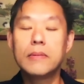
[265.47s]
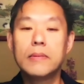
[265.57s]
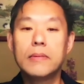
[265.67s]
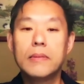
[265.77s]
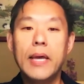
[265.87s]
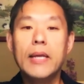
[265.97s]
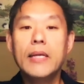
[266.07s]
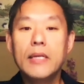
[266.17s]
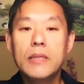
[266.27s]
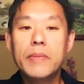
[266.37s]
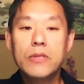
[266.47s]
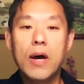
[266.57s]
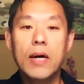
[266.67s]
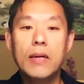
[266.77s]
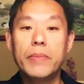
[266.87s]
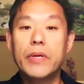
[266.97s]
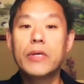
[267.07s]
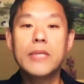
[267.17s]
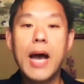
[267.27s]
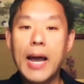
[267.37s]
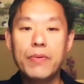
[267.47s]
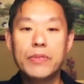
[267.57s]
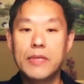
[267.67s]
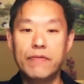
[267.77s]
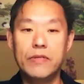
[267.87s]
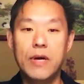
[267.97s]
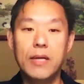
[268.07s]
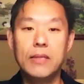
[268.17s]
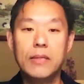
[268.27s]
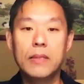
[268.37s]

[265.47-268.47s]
They need to be taught, because I was never taught,